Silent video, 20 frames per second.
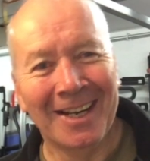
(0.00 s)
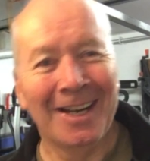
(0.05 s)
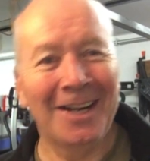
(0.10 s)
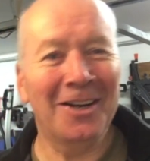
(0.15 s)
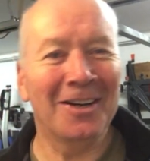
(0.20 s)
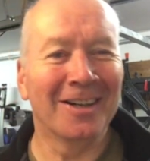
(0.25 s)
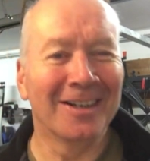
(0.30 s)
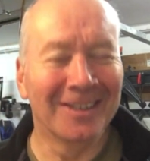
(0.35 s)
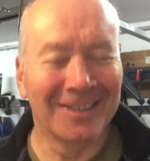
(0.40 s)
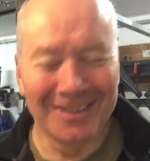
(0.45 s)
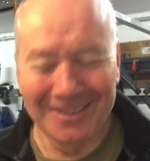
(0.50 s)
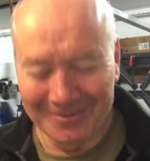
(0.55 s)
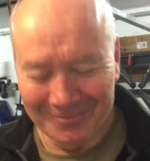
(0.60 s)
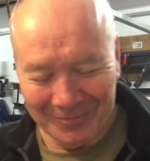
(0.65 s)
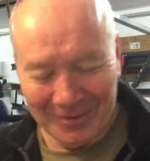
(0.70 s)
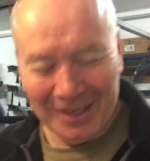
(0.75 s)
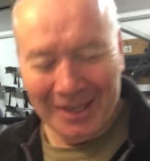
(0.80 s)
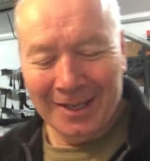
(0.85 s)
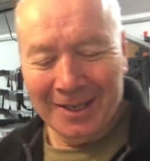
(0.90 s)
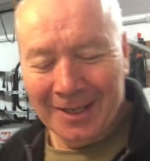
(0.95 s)
Oh,
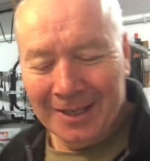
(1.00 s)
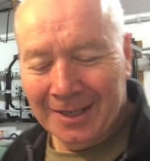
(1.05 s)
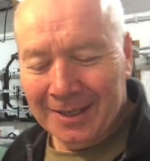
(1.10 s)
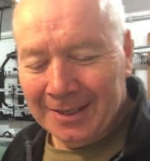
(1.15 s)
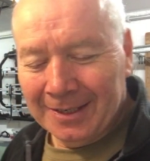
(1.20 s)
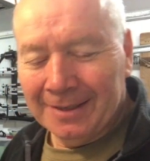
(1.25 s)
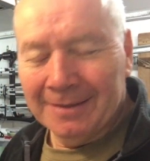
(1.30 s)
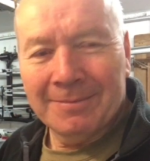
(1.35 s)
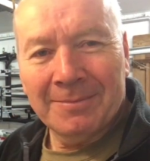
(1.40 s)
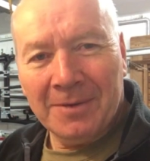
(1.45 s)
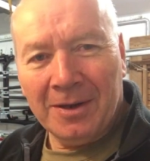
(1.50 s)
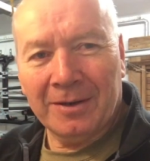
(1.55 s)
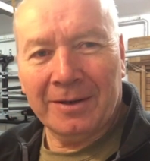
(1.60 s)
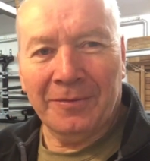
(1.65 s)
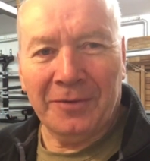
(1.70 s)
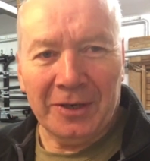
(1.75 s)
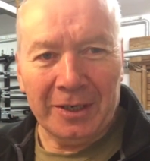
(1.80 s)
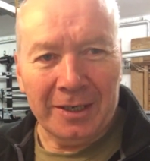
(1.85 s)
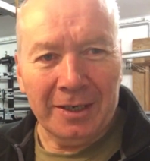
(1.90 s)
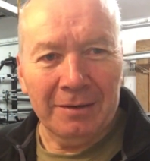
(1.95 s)
I'll
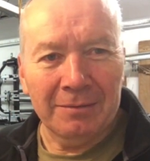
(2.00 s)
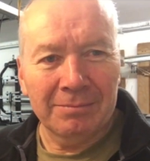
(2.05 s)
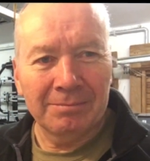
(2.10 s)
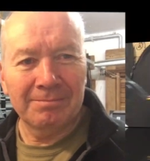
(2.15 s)
give it a go.